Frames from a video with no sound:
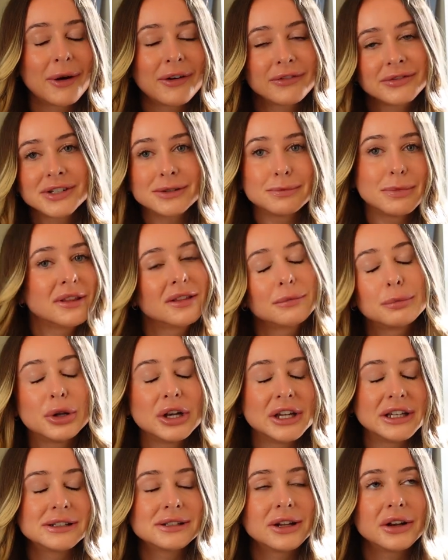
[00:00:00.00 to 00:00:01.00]
I've just bit the
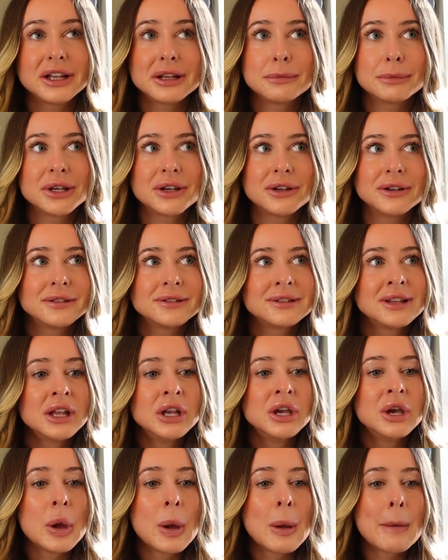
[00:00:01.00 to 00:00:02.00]
bullet and done it because
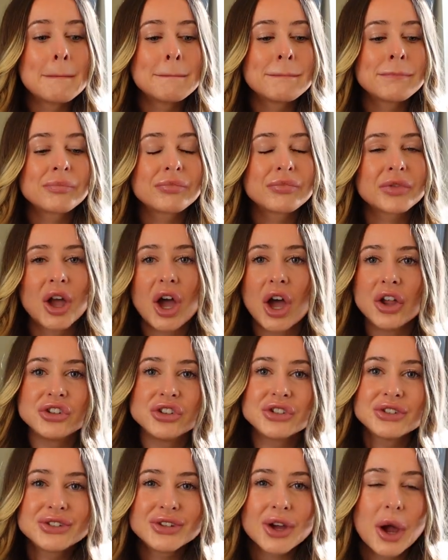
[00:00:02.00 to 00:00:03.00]
I
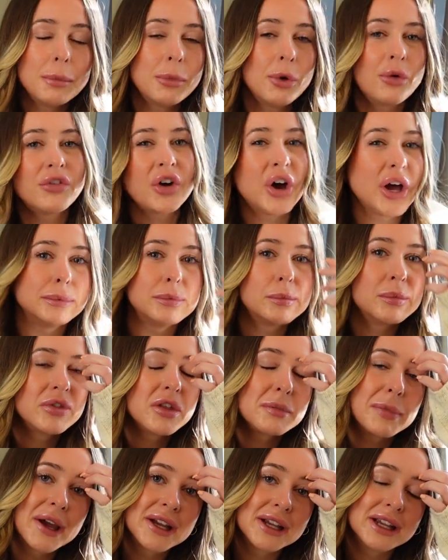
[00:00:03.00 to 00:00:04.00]
just, I'm not vibing with
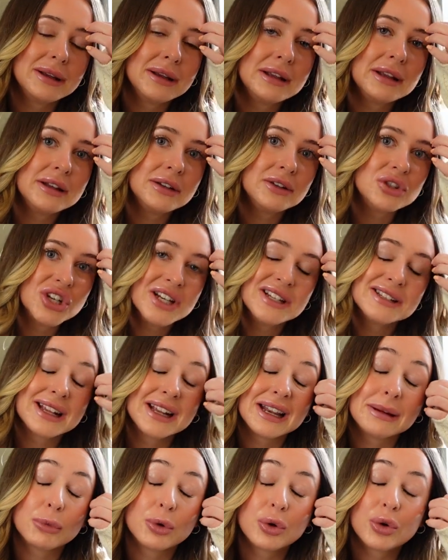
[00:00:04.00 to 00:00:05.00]
the baggy jeans
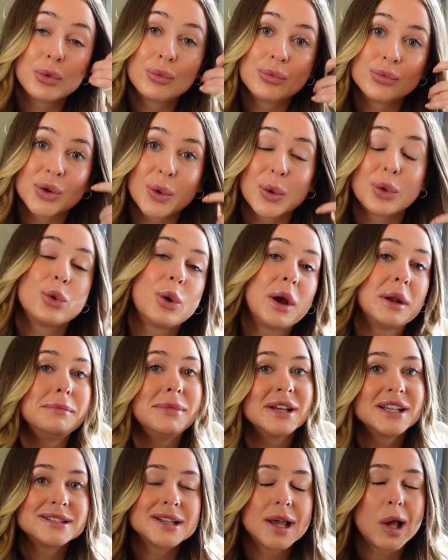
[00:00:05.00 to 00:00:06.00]
anymore. So I thought I'd
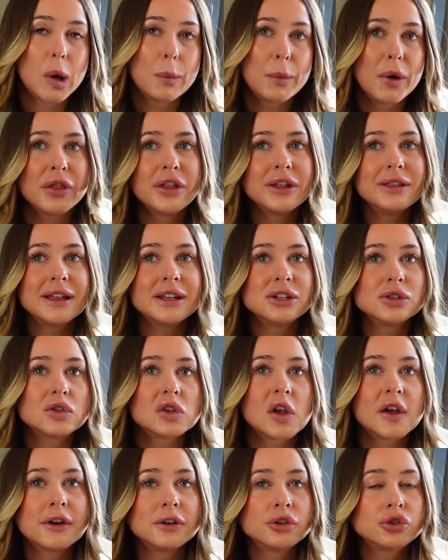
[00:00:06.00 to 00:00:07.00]
mix it up. I think they're just
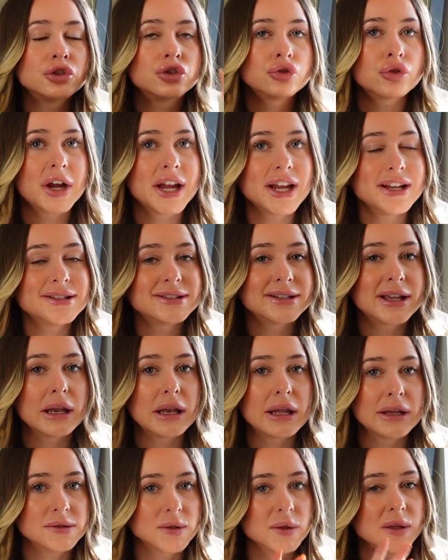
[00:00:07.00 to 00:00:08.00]
like a straight
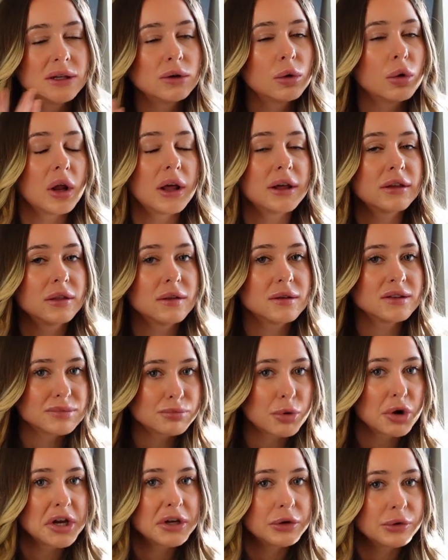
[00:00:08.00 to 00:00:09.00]
skinny. So they're not like the
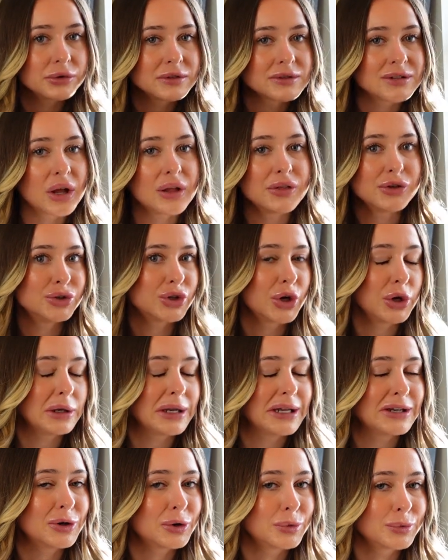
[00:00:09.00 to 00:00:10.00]
spray-ons, like the
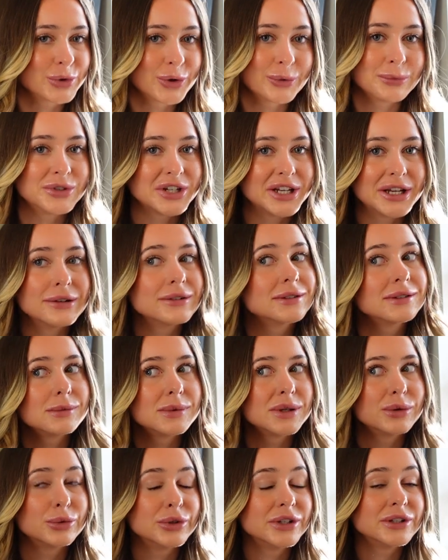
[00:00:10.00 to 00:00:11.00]
Joni Topshop jeans that
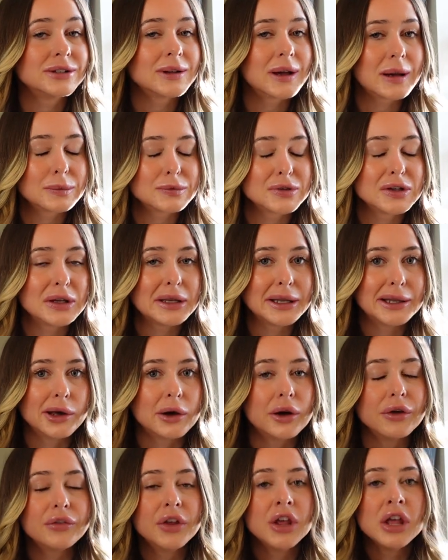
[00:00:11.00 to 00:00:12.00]
we all used to absolutely
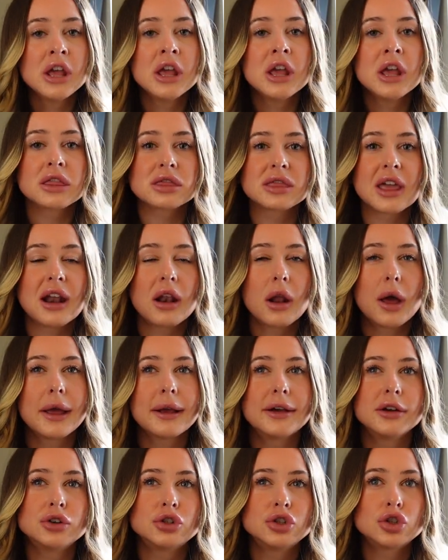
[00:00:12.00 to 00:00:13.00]
love. They're
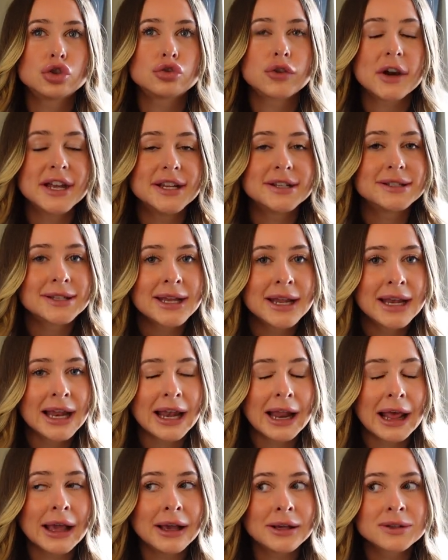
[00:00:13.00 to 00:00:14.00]
like a straight skinny
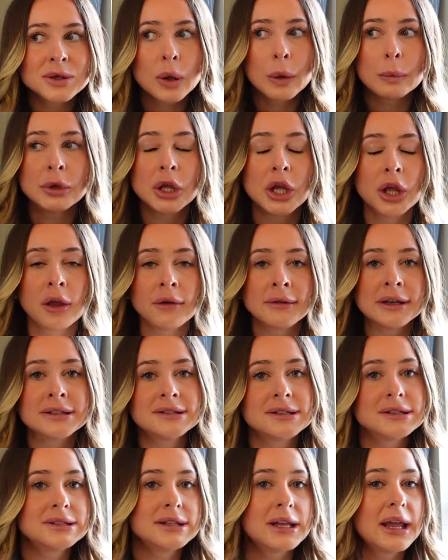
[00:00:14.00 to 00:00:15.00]
leg. So I'm
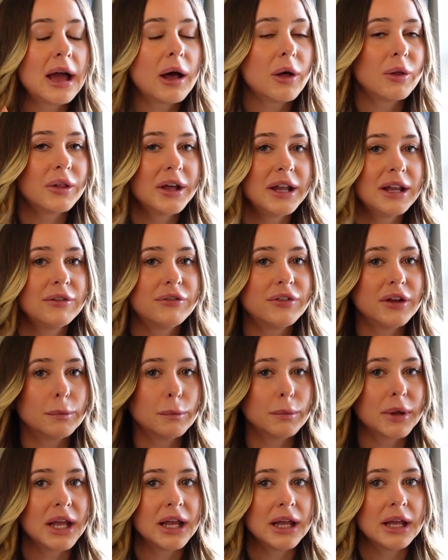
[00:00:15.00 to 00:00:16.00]
curious to see how they fit
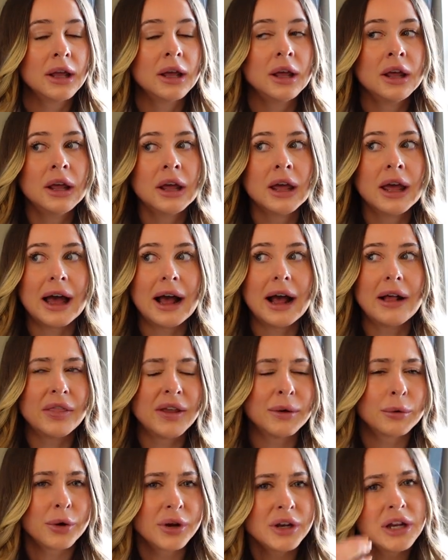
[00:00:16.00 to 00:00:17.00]
me. And
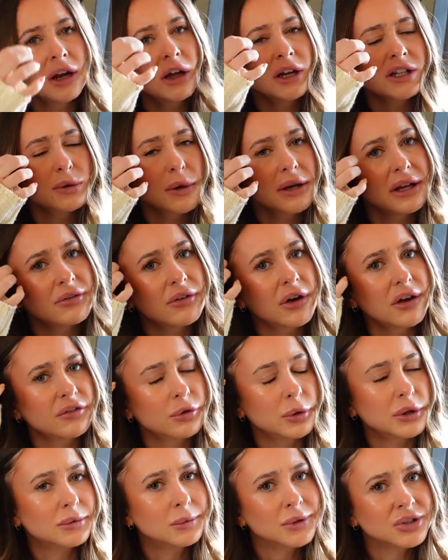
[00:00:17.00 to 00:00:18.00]
they were only like 25
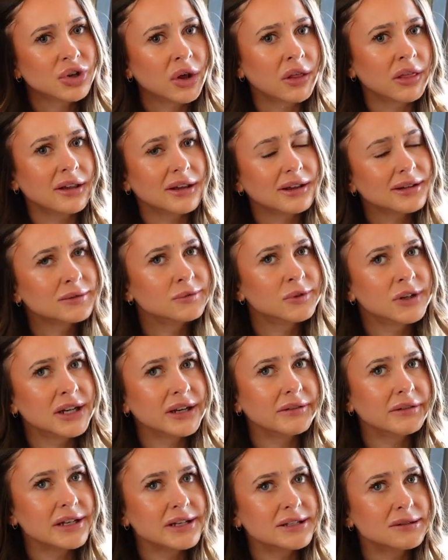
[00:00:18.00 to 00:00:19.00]
quid, which I think is
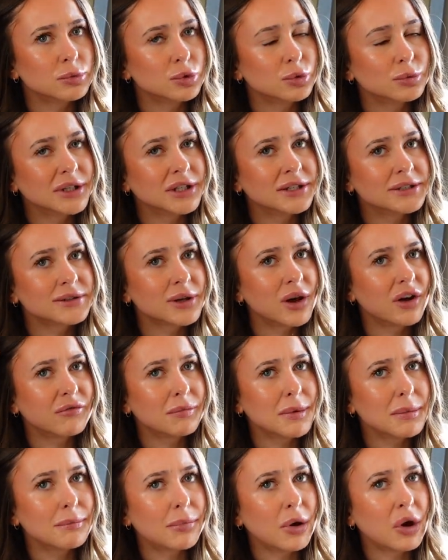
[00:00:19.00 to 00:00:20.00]
really reasonable because I've
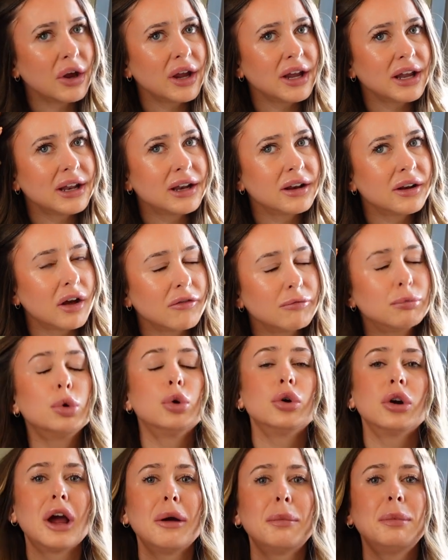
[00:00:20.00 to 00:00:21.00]
been buying, I've
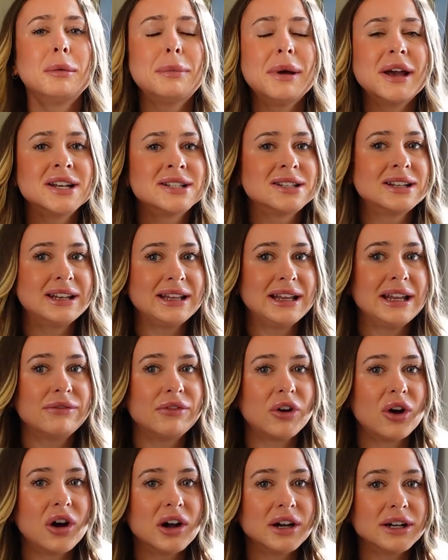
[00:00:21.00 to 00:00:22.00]
bought a couple of pairs of
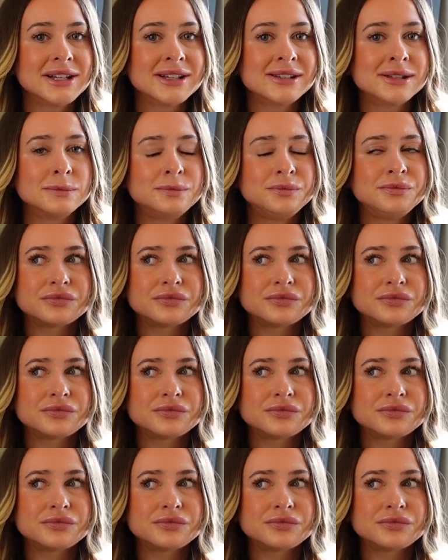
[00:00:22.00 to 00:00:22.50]
Levi's.